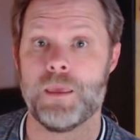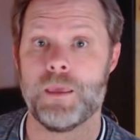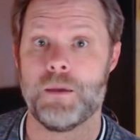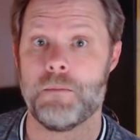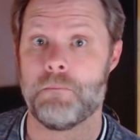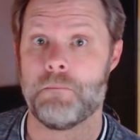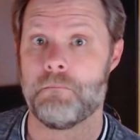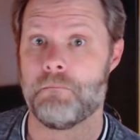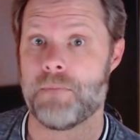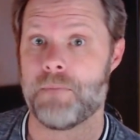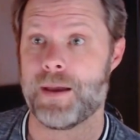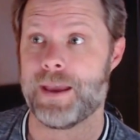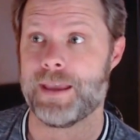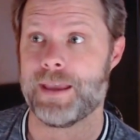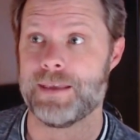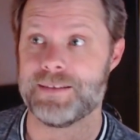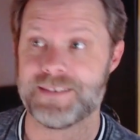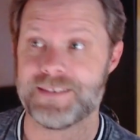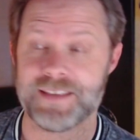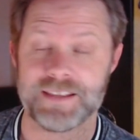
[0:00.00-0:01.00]

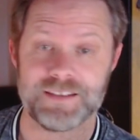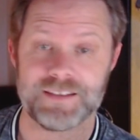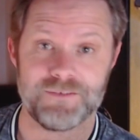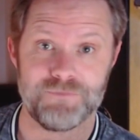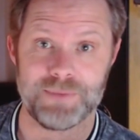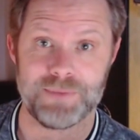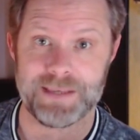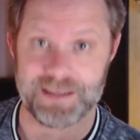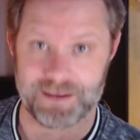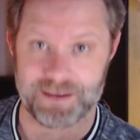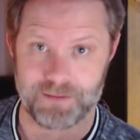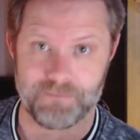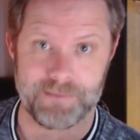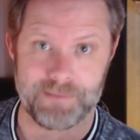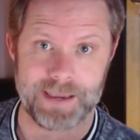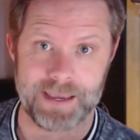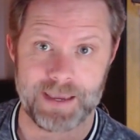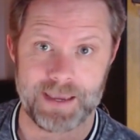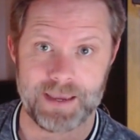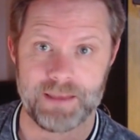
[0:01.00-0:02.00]
my sense of being a
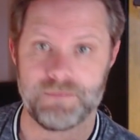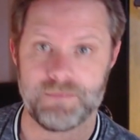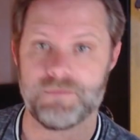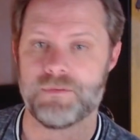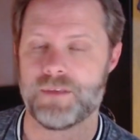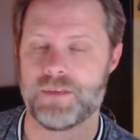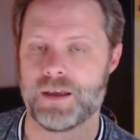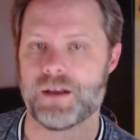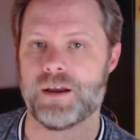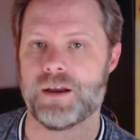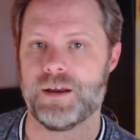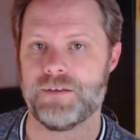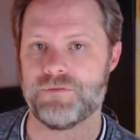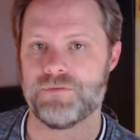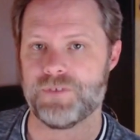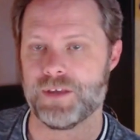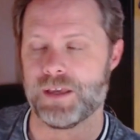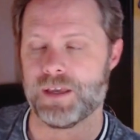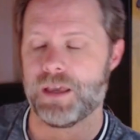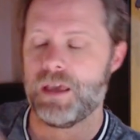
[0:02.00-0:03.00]
man, that kind of
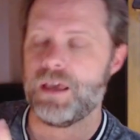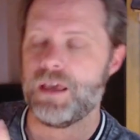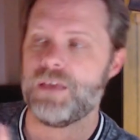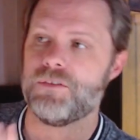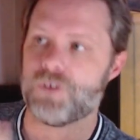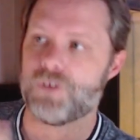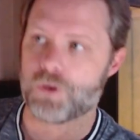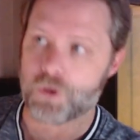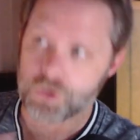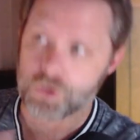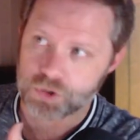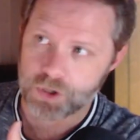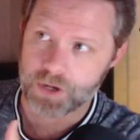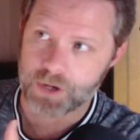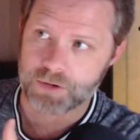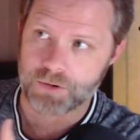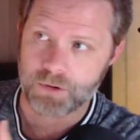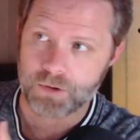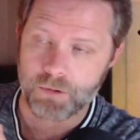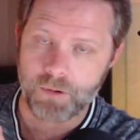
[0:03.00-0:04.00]
thing. The culture I
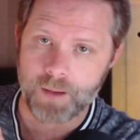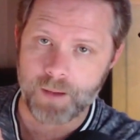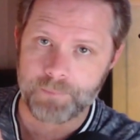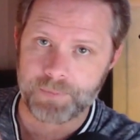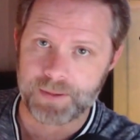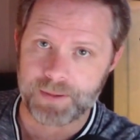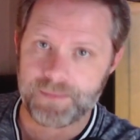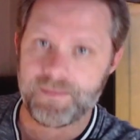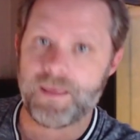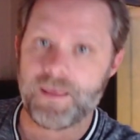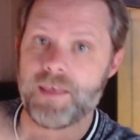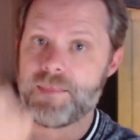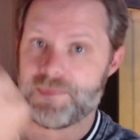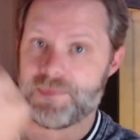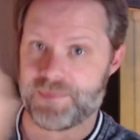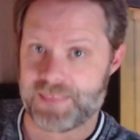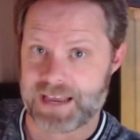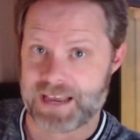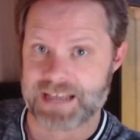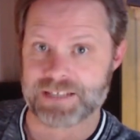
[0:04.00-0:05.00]
grew up in,
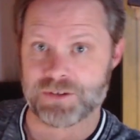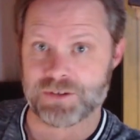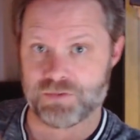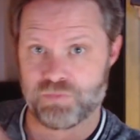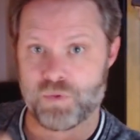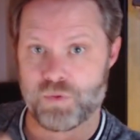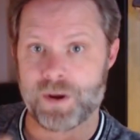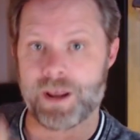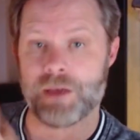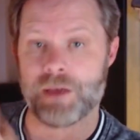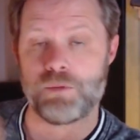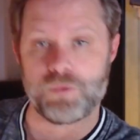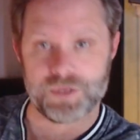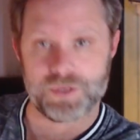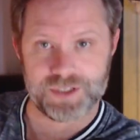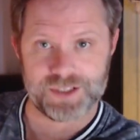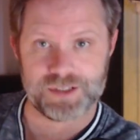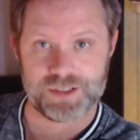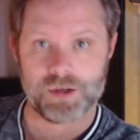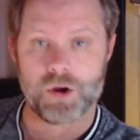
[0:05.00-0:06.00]
that's what I
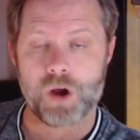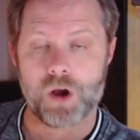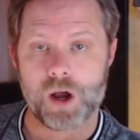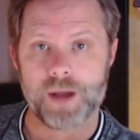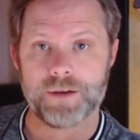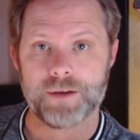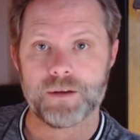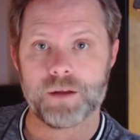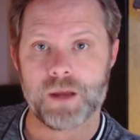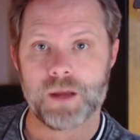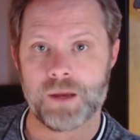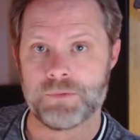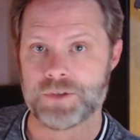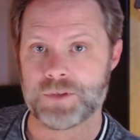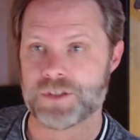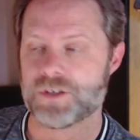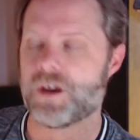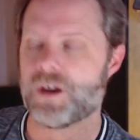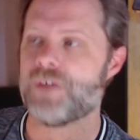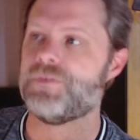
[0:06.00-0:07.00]
was taught. I was
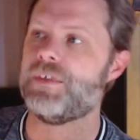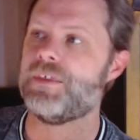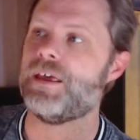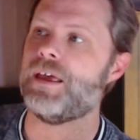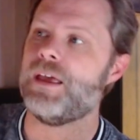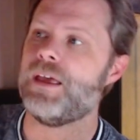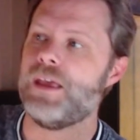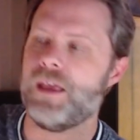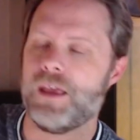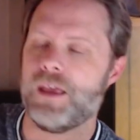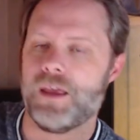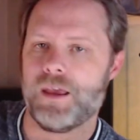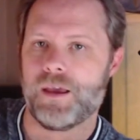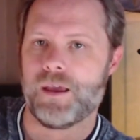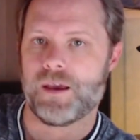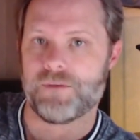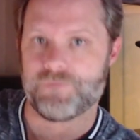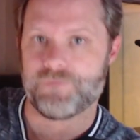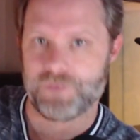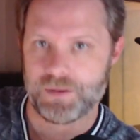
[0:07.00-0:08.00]
taught that
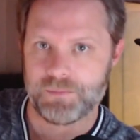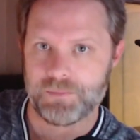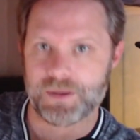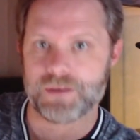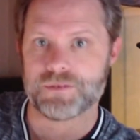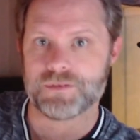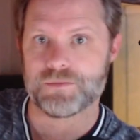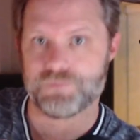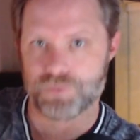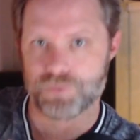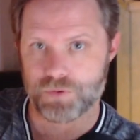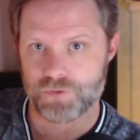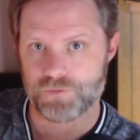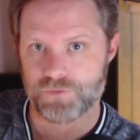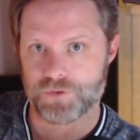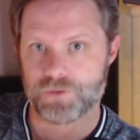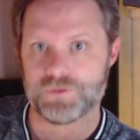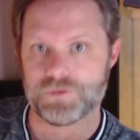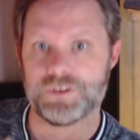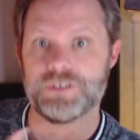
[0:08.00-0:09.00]
a female's
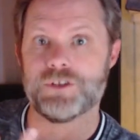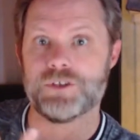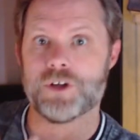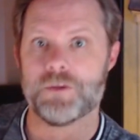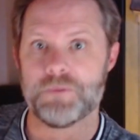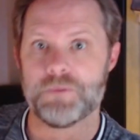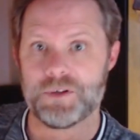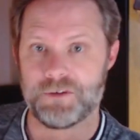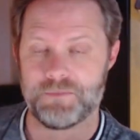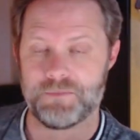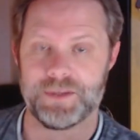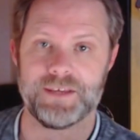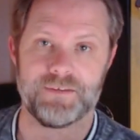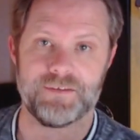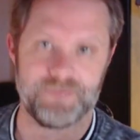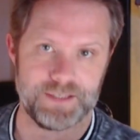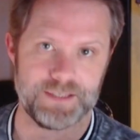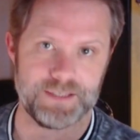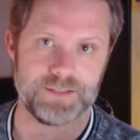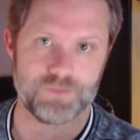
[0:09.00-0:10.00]
approval determined me in
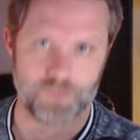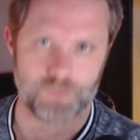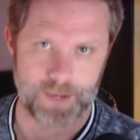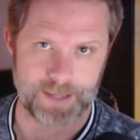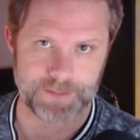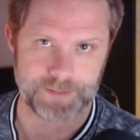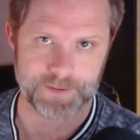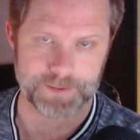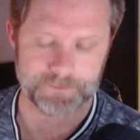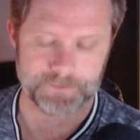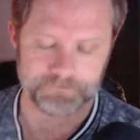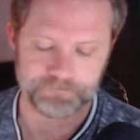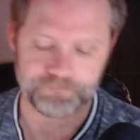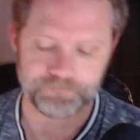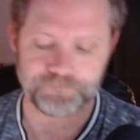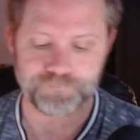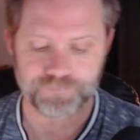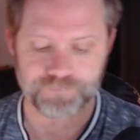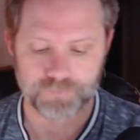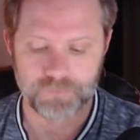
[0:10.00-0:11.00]
these ways.
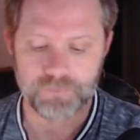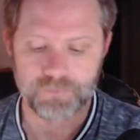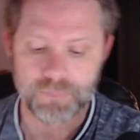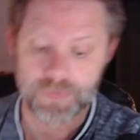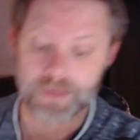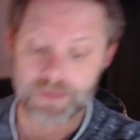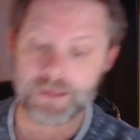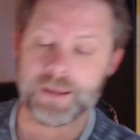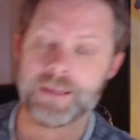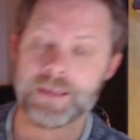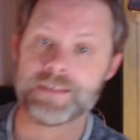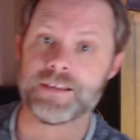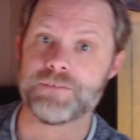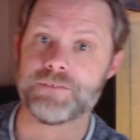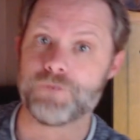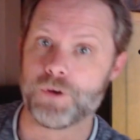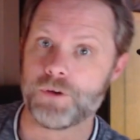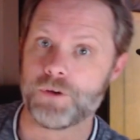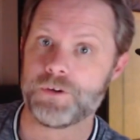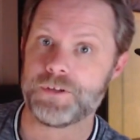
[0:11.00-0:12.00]
As I've
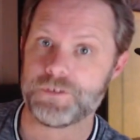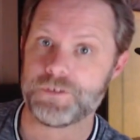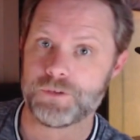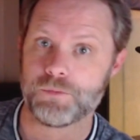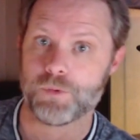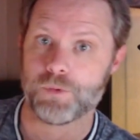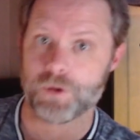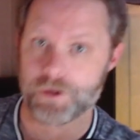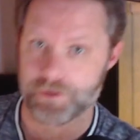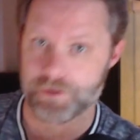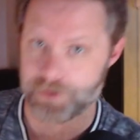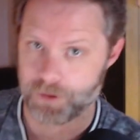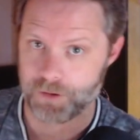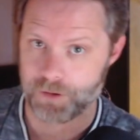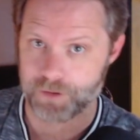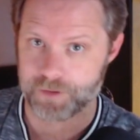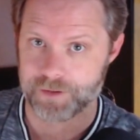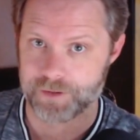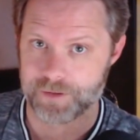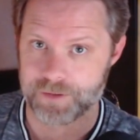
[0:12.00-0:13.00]
grown into more
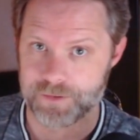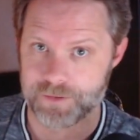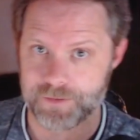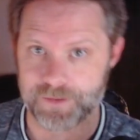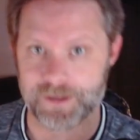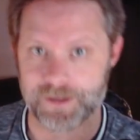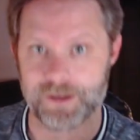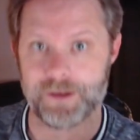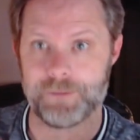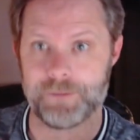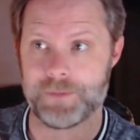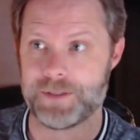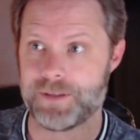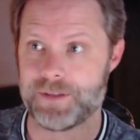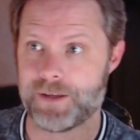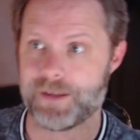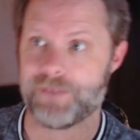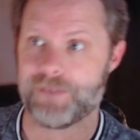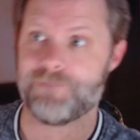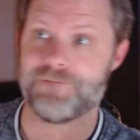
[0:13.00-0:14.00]
adulthood, now I'm in
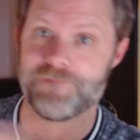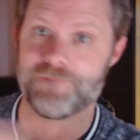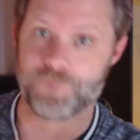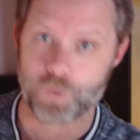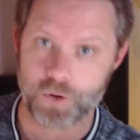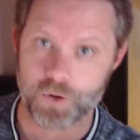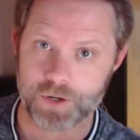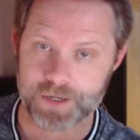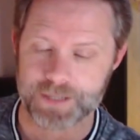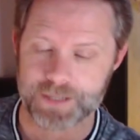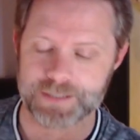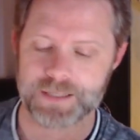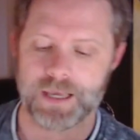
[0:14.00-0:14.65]
my 40s,